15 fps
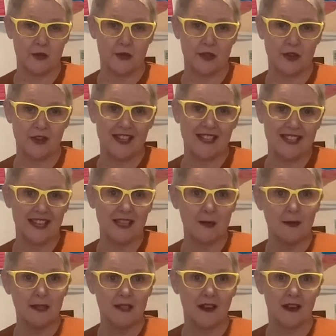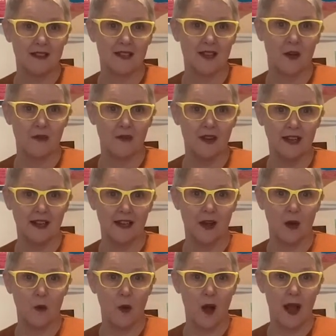So the assessment tasks are really
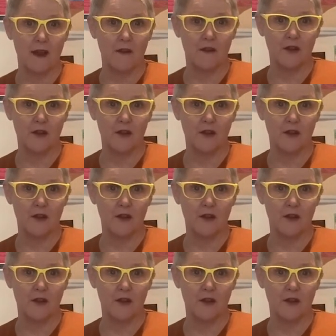a way for